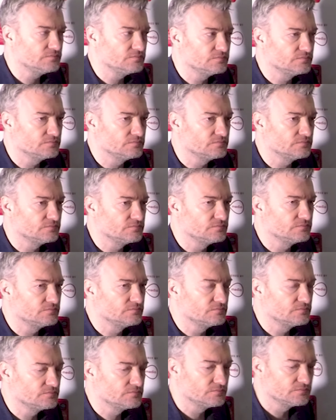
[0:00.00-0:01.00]

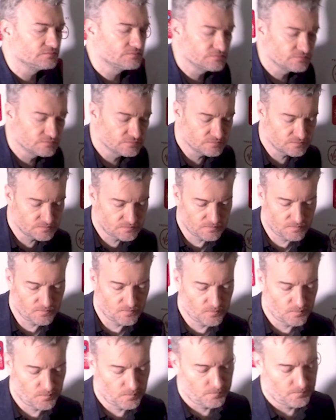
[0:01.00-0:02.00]

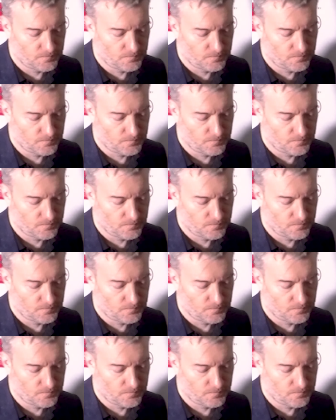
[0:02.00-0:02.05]
(not speaking)